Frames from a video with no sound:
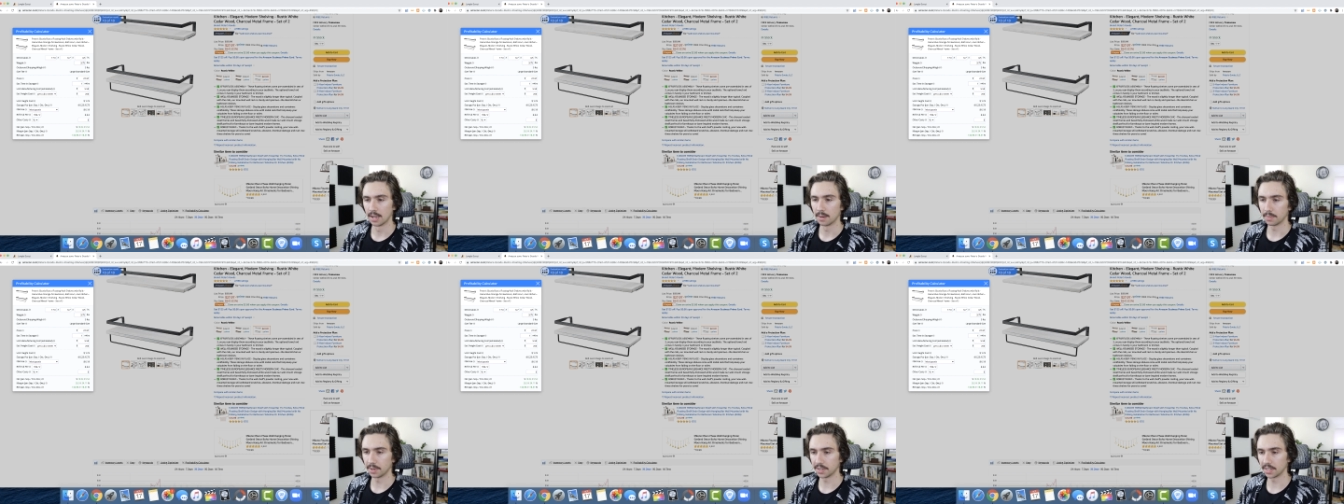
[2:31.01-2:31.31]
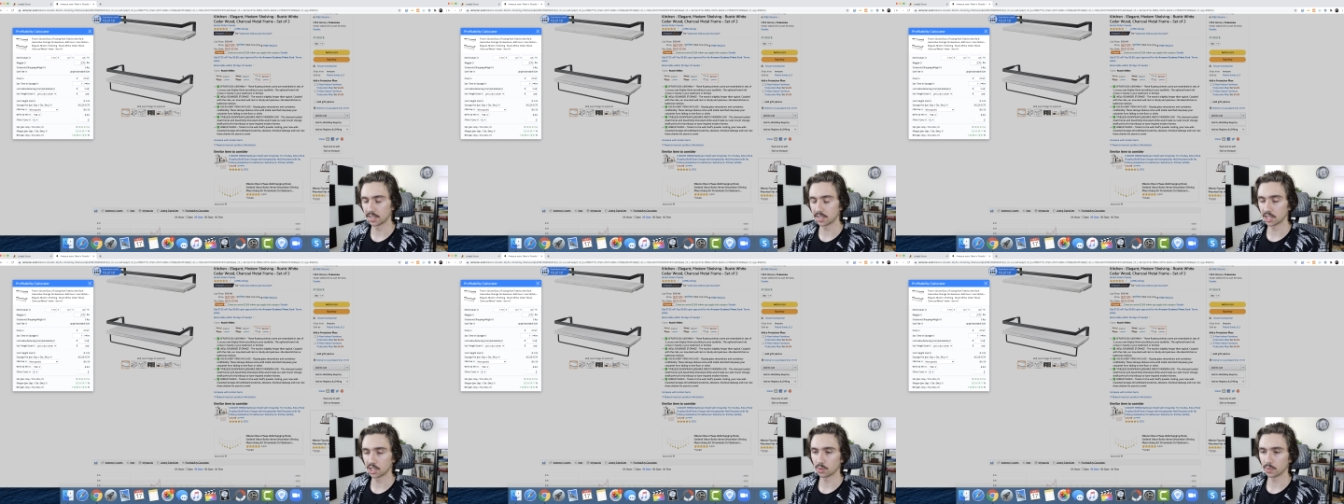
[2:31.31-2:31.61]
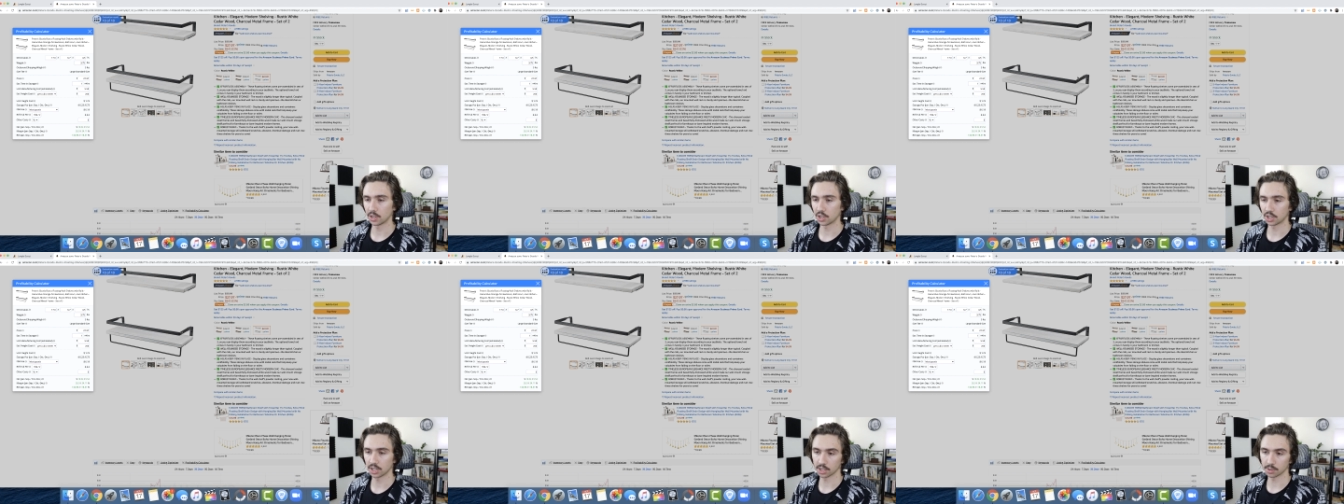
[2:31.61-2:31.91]
But in this
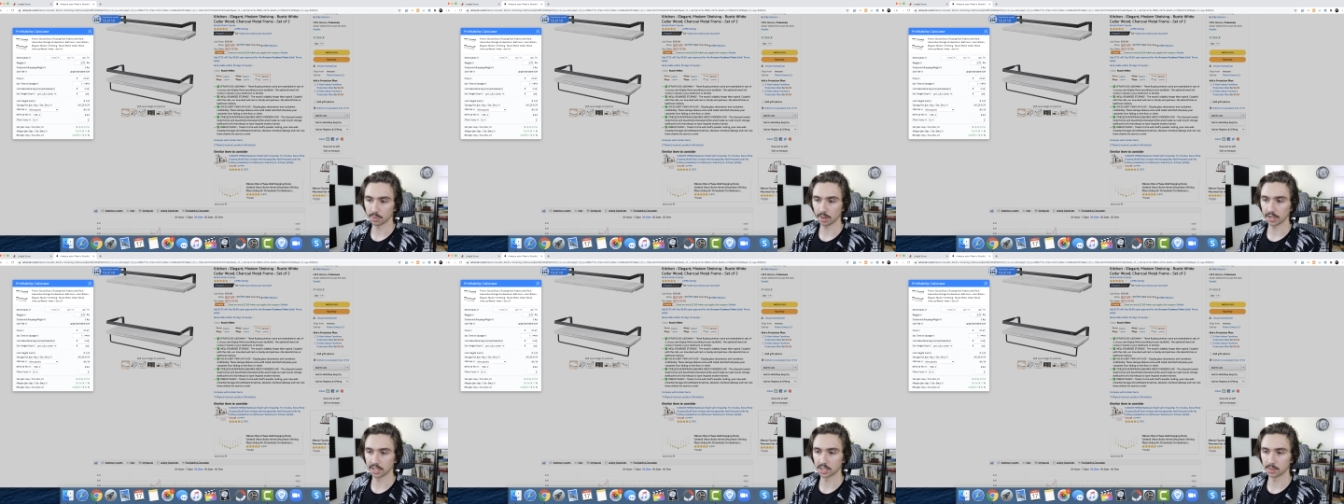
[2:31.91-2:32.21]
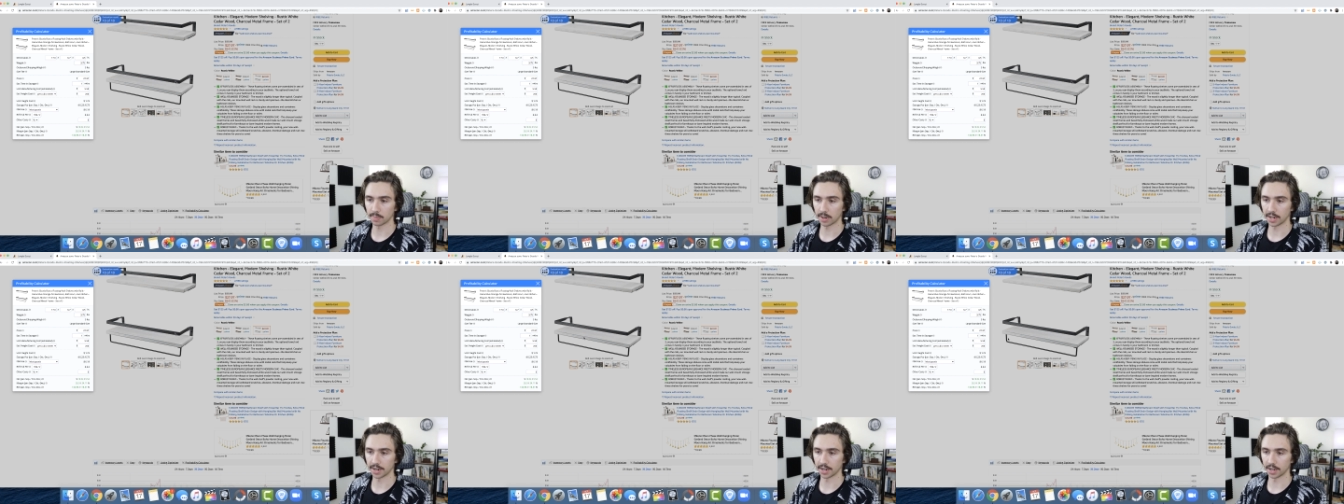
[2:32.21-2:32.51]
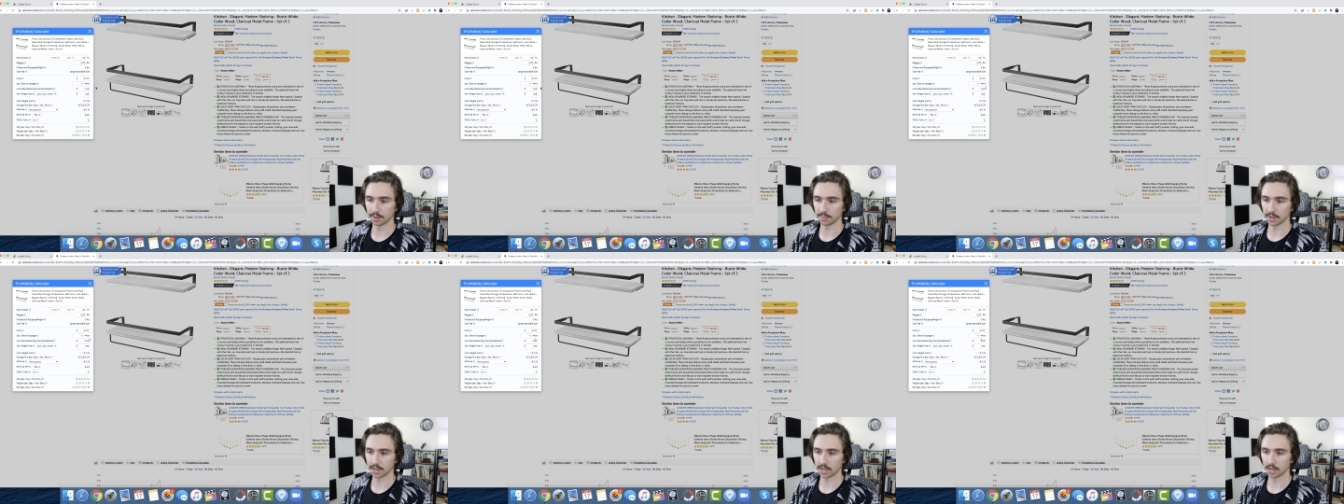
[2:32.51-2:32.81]
situation, I was probably spot
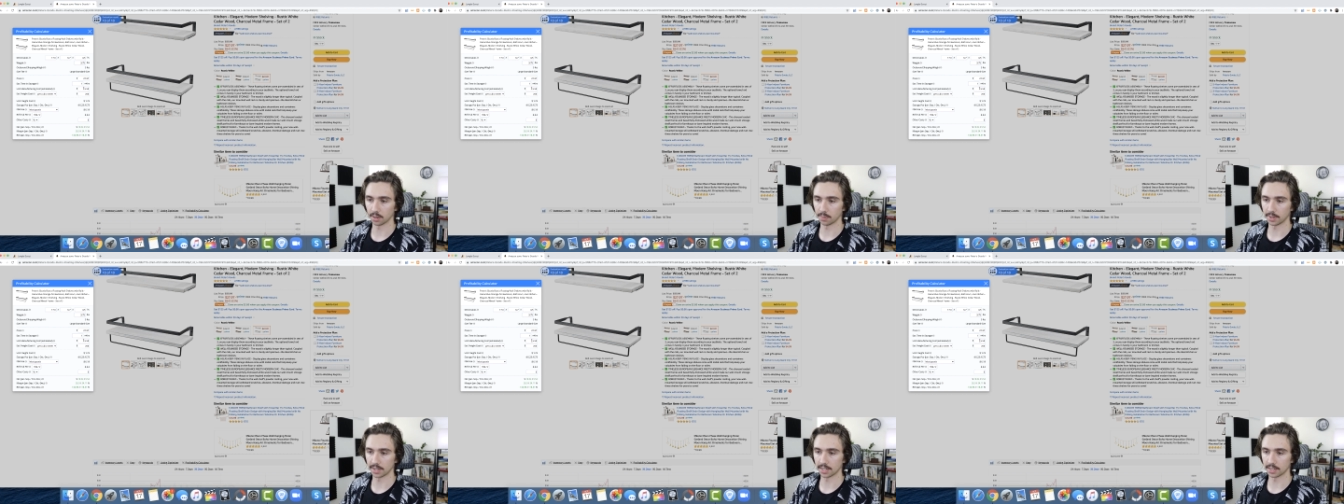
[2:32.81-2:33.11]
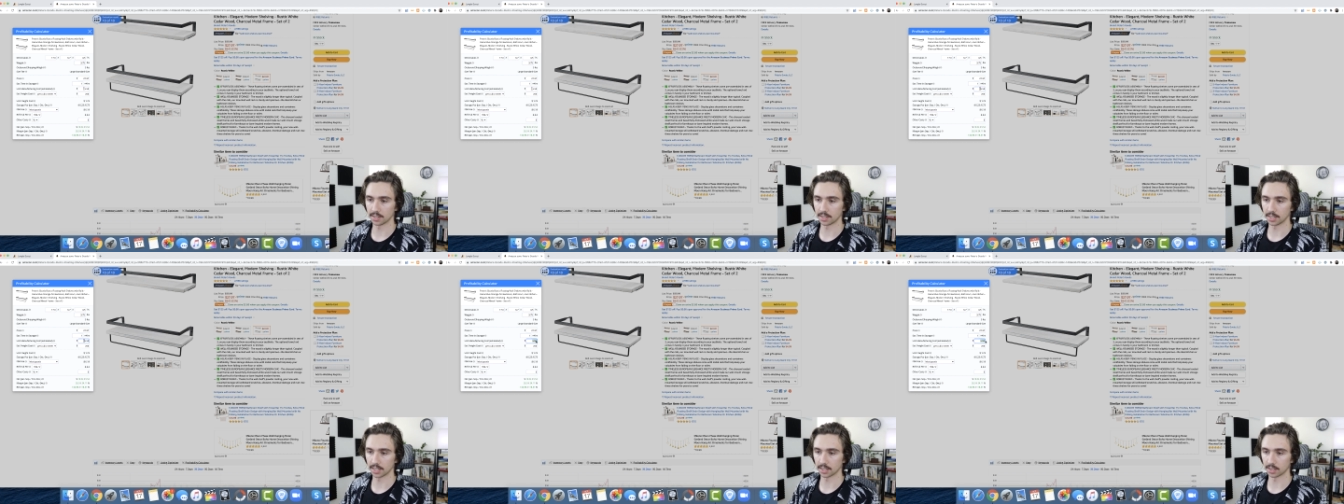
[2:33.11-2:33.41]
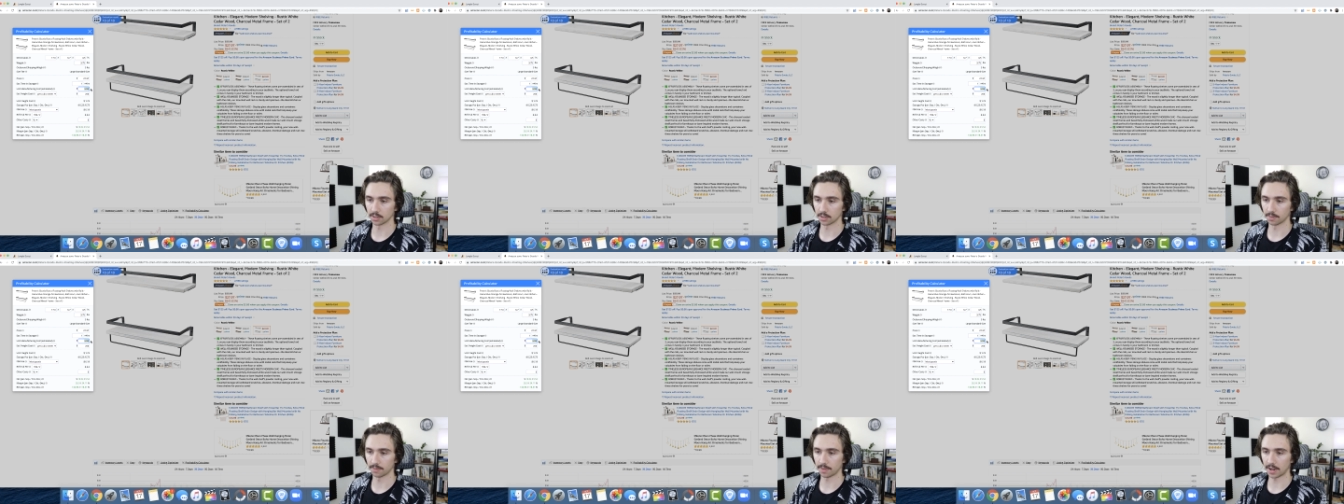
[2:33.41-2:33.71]
on right here. We could see that
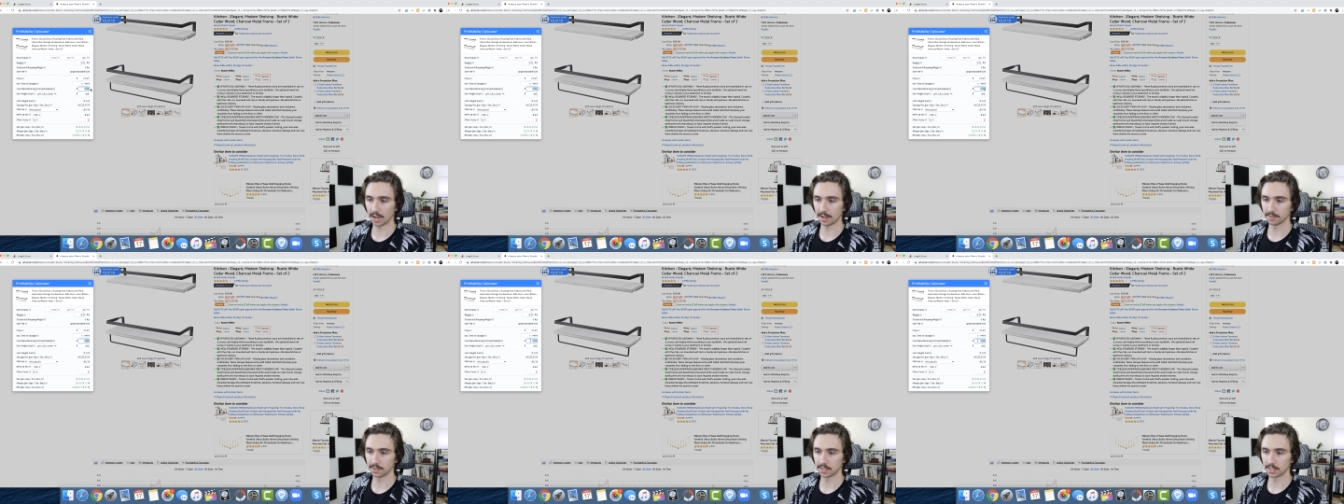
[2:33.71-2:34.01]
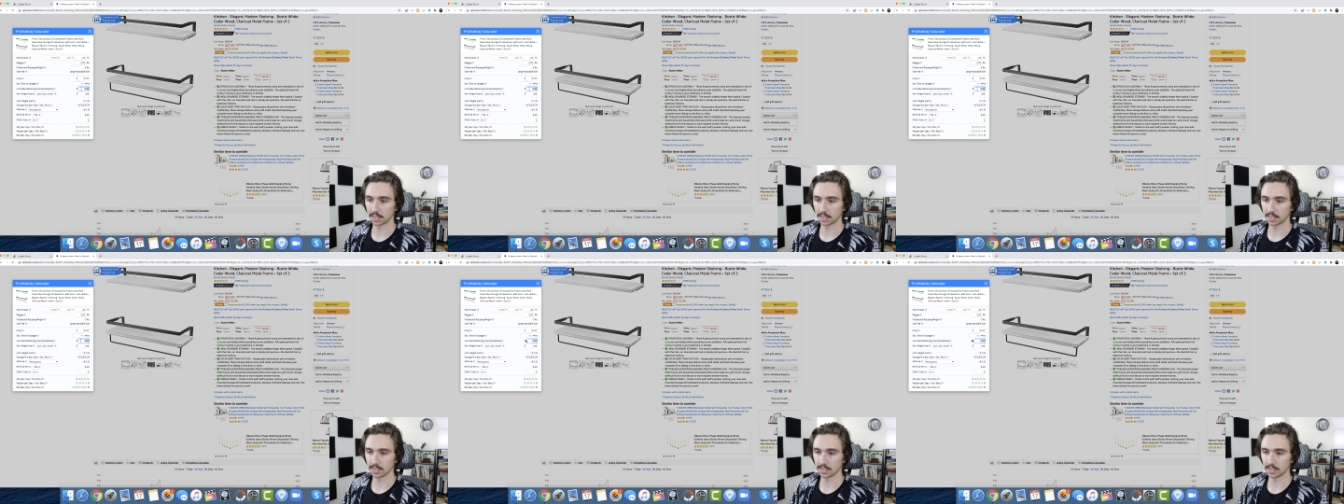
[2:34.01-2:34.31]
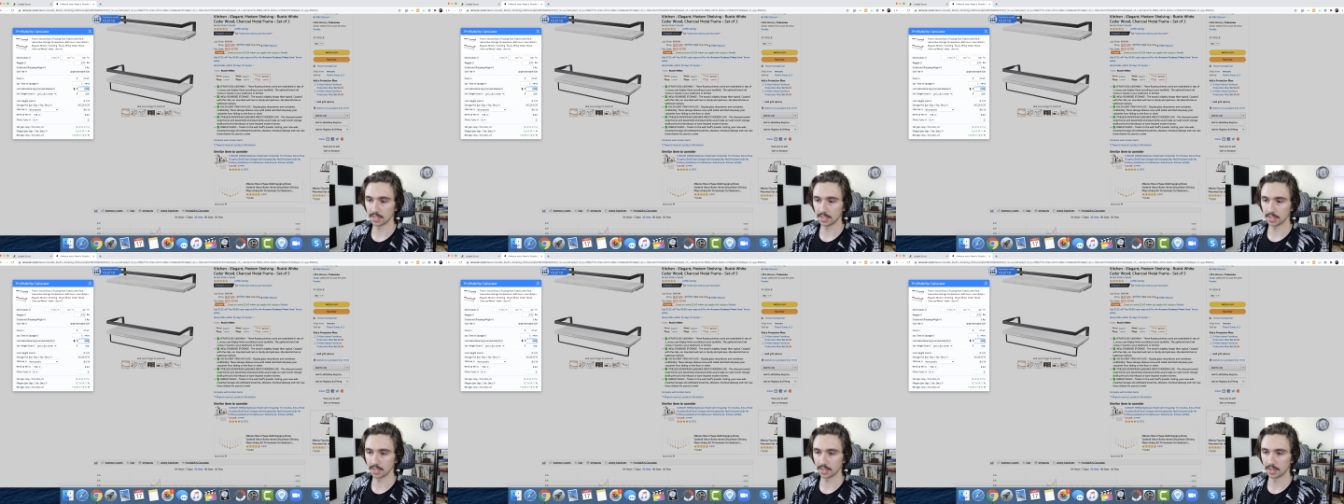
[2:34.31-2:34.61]
there's
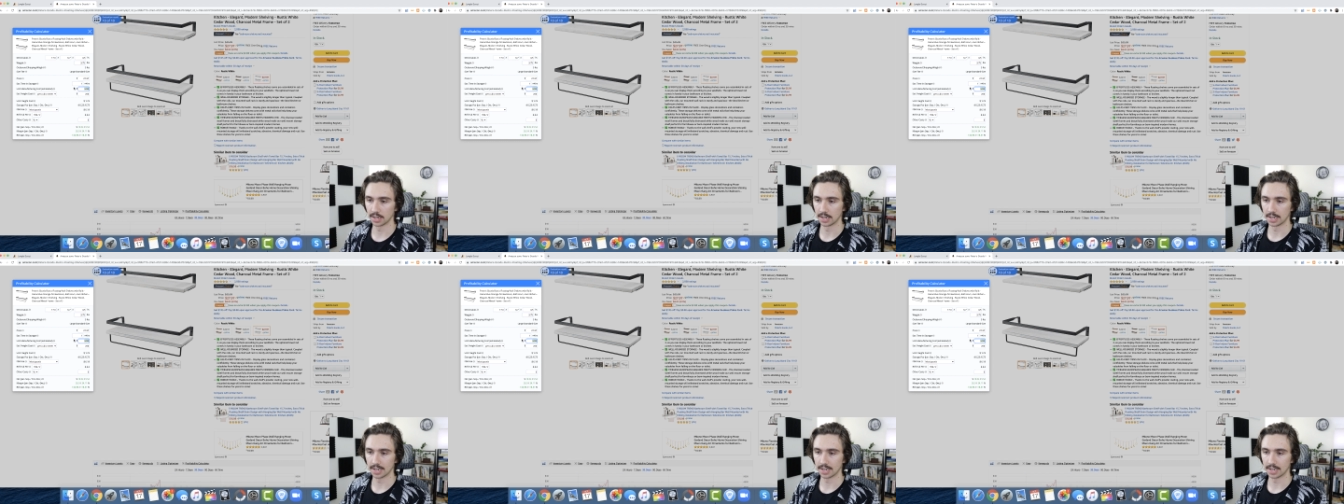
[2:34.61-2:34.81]
560